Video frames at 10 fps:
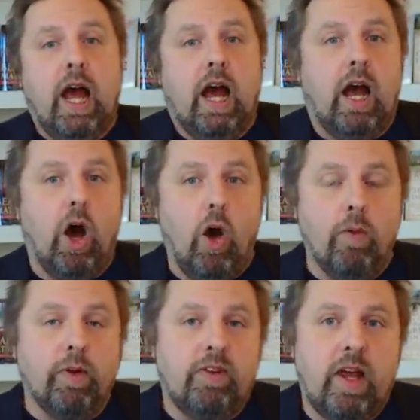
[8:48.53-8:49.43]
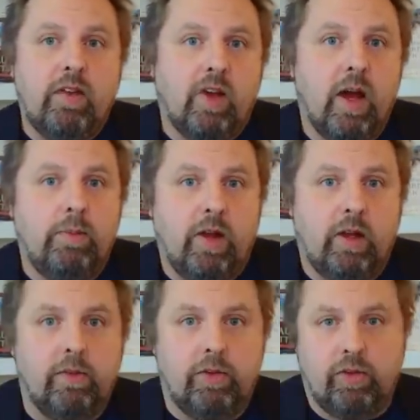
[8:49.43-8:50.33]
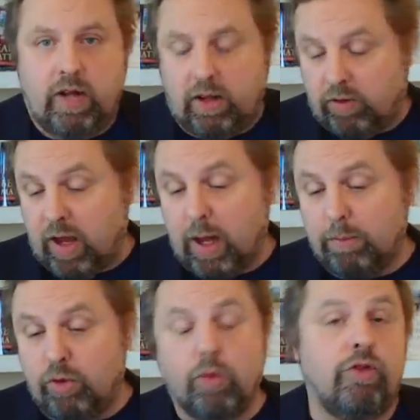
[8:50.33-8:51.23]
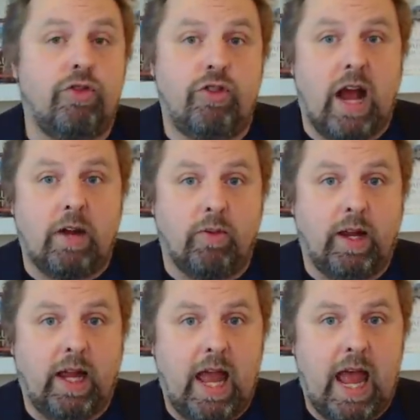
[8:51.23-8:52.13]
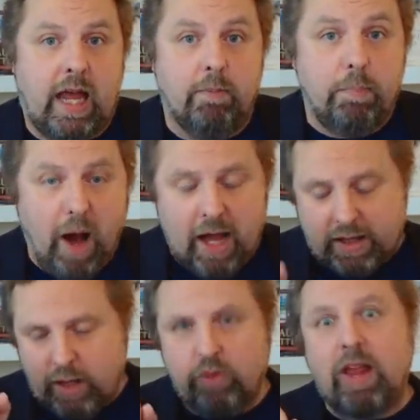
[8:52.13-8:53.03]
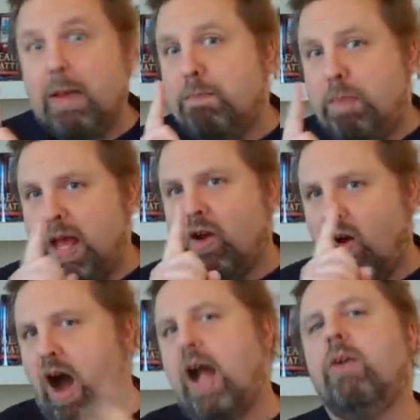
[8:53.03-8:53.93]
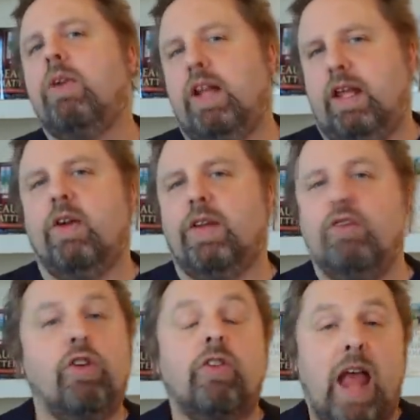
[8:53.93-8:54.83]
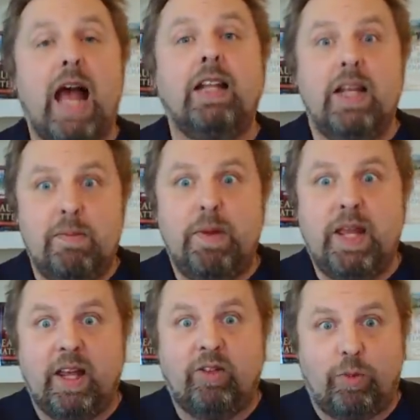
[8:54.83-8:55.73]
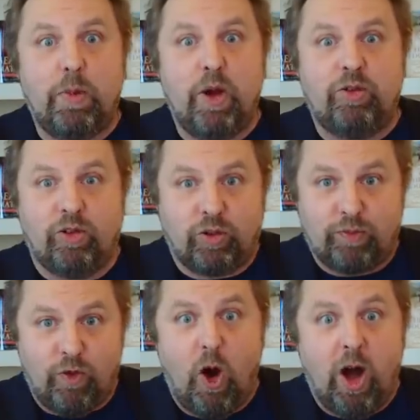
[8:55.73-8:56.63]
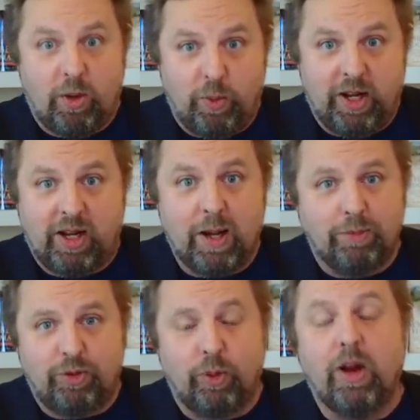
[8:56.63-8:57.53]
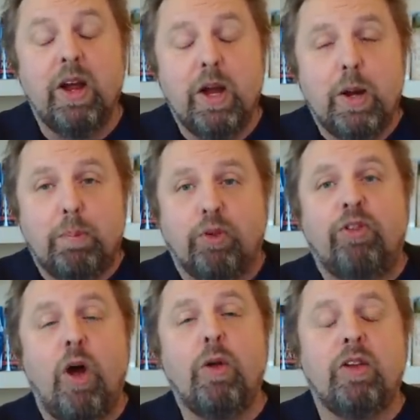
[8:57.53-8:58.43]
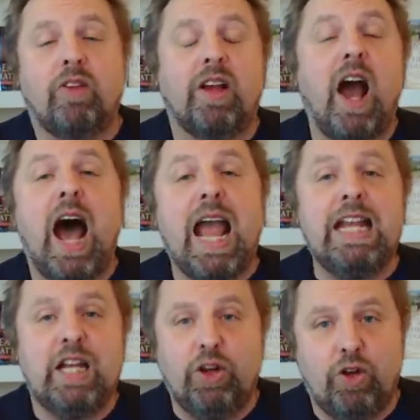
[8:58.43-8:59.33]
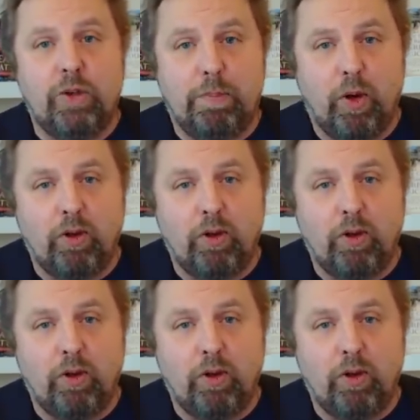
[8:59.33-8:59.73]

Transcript: over daytime television has come to a shattering end. But there's a bigger irony here than just Ellen being exposed as a fraud when it comes to her persona as a kind and good